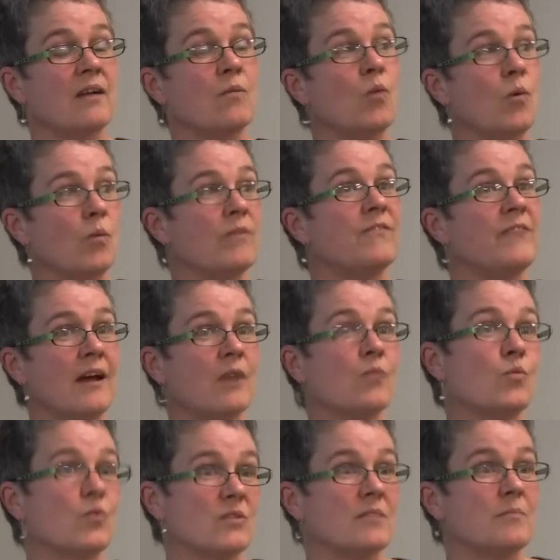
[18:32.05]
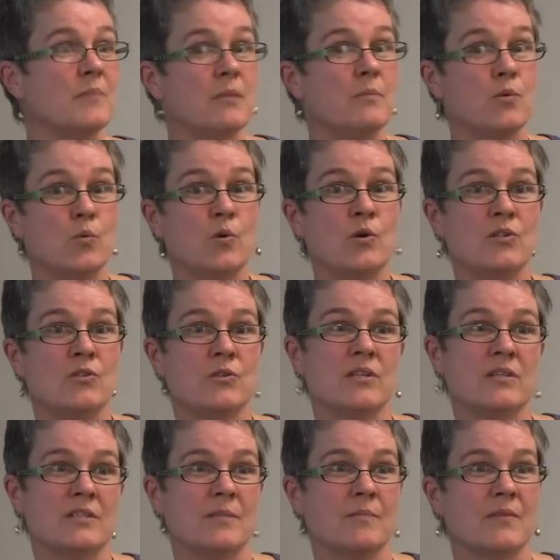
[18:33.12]
And what we found was that people were
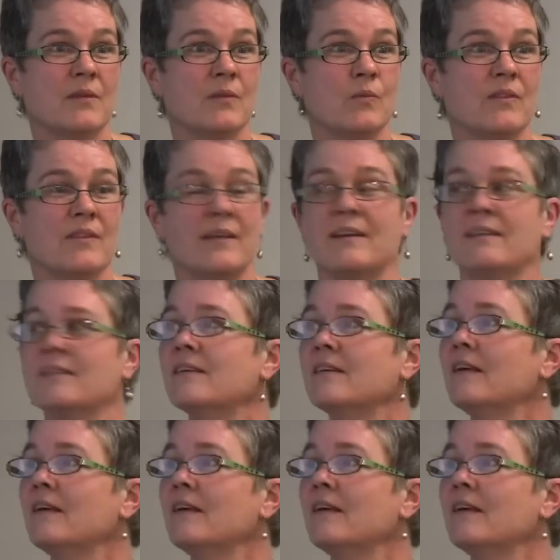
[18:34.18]
doing something with that.